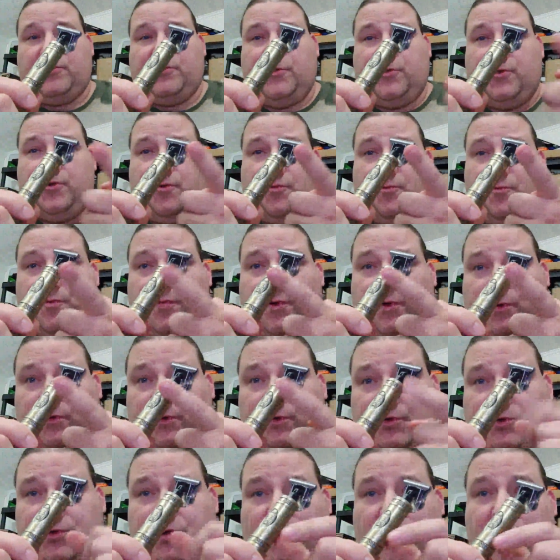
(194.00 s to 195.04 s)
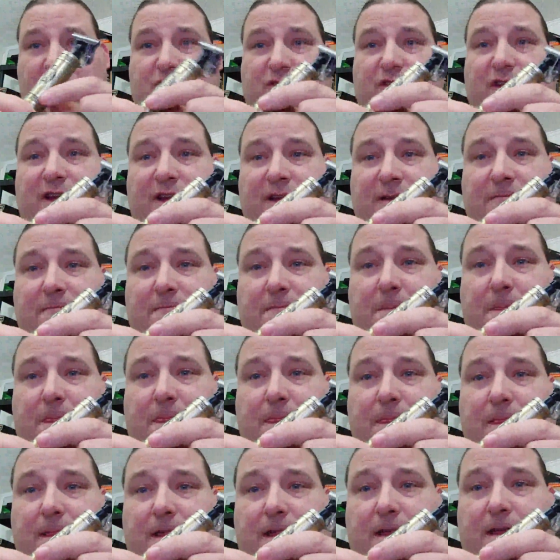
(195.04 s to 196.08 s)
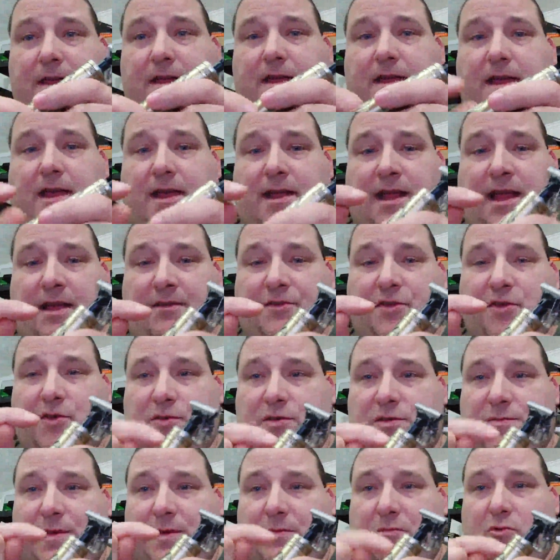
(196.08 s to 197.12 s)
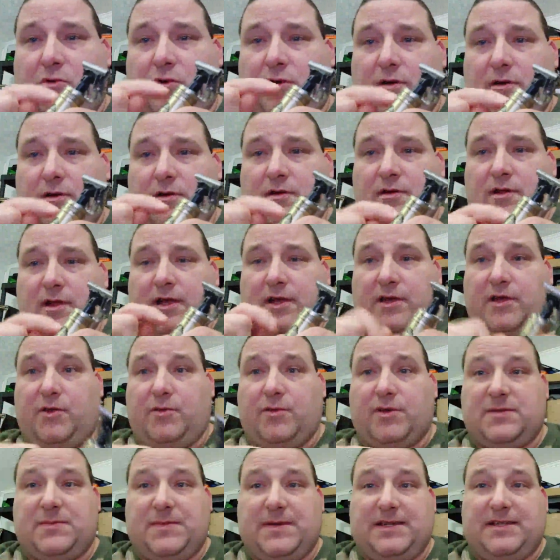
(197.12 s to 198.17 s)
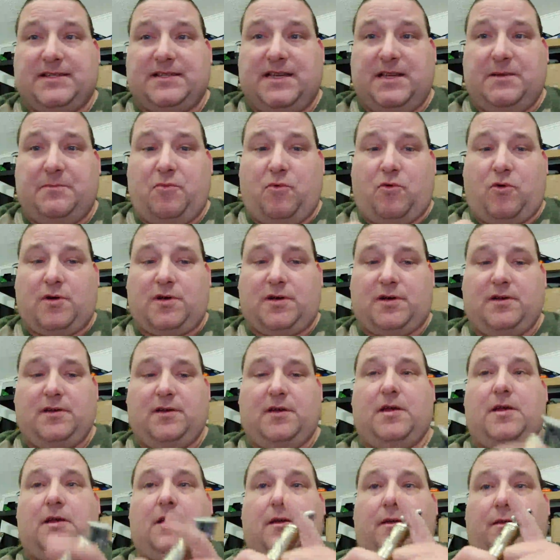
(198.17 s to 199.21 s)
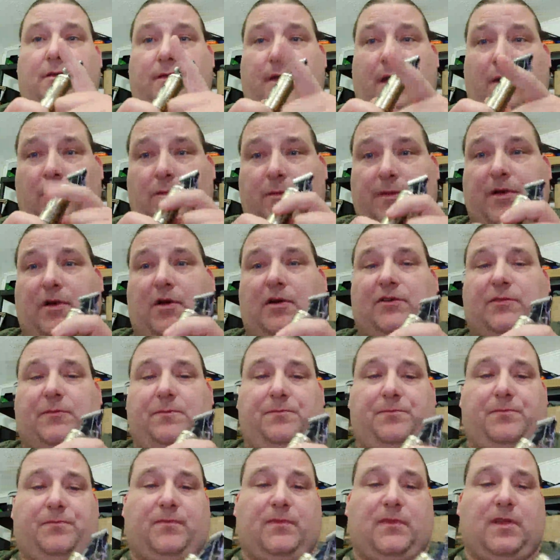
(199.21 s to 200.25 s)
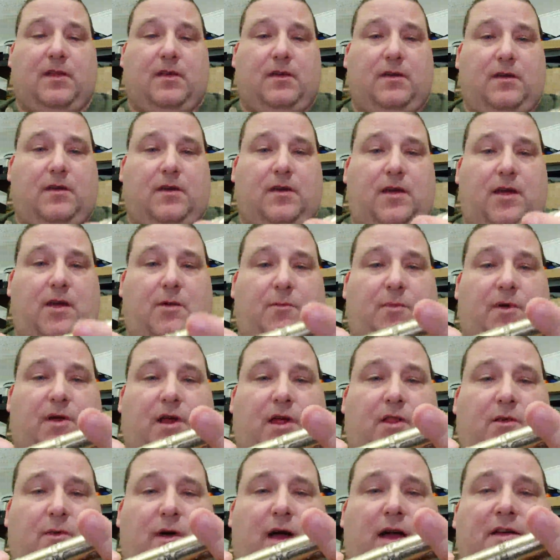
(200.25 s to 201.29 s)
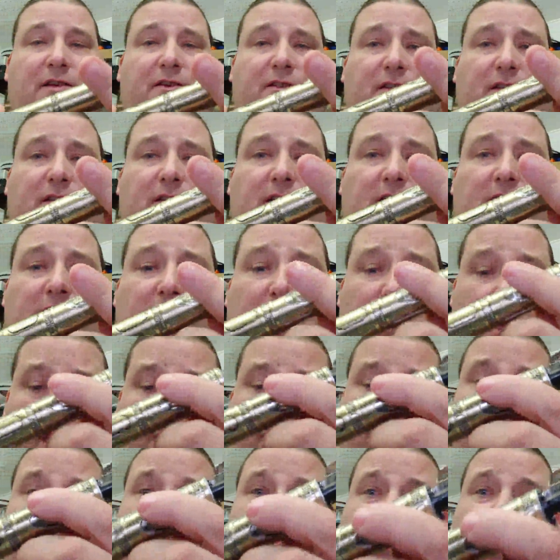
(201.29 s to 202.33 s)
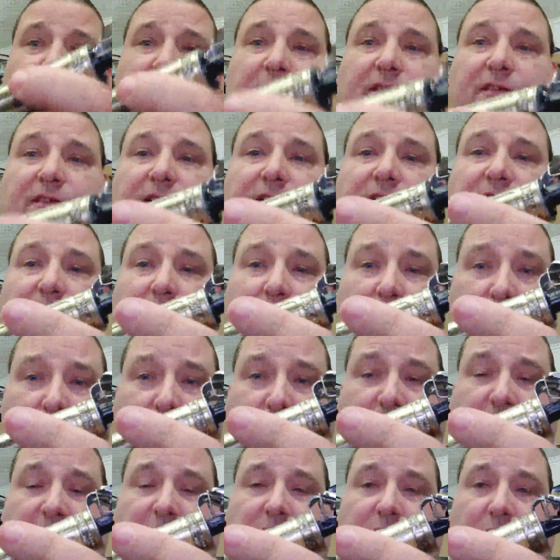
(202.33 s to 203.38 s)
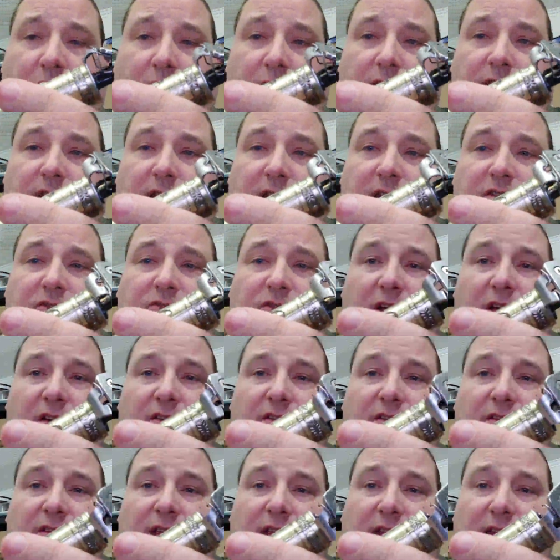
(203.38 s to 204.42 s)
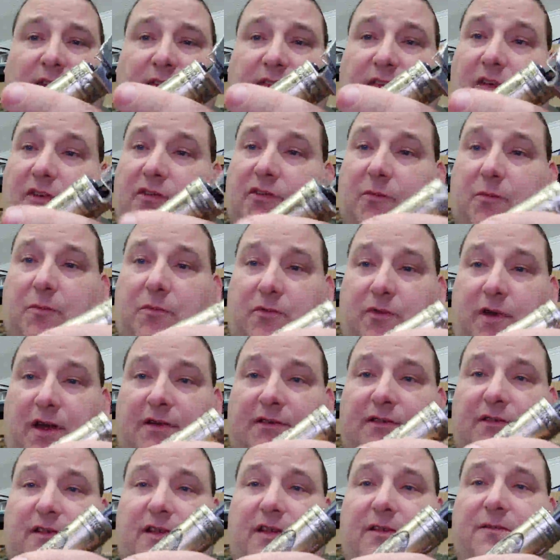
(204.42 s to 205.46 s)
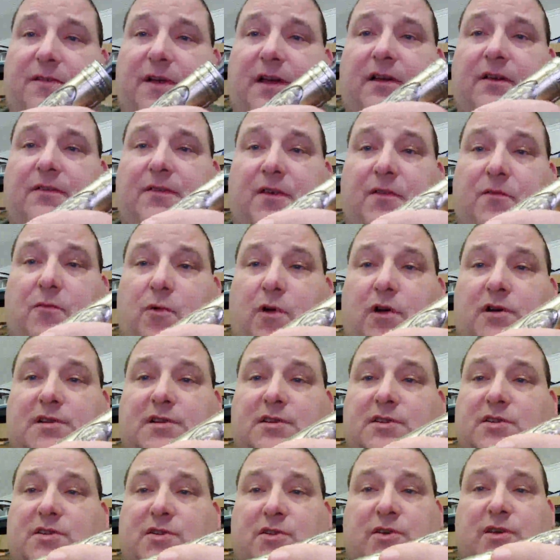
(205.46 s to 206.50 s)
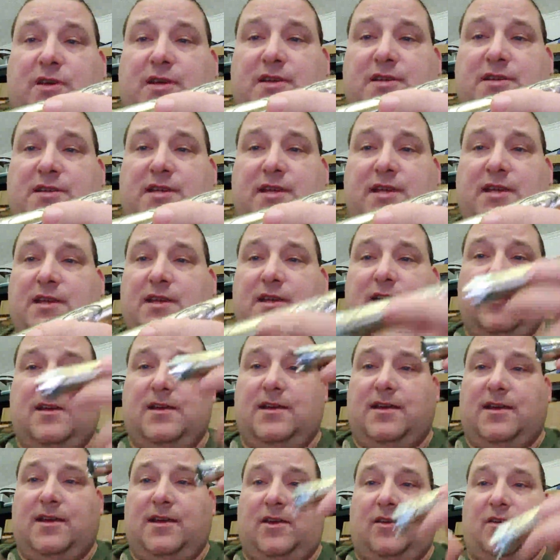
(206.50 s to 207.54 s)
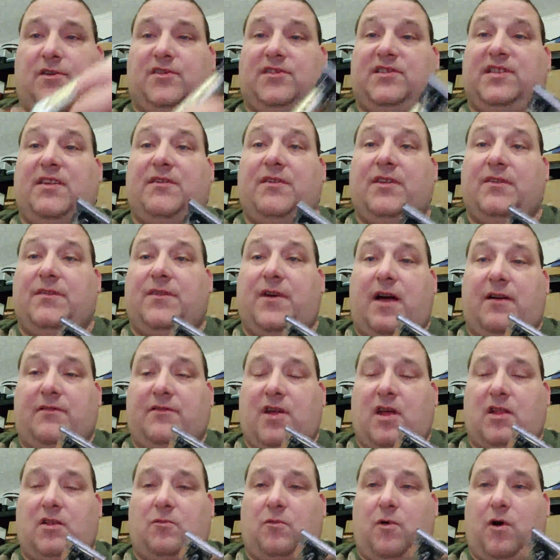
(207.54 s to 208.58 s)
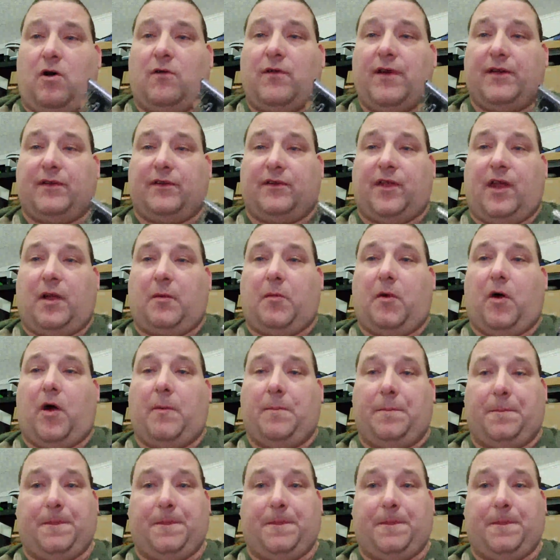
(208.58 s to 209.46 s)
to build the charger in and have a USB port, like a USB-C port, that would be awesome. But otherwise, I'm impressed. It's a pretty darn nice razor that is surprisingly effective. It works as good as the, $75 wall razor that I bought.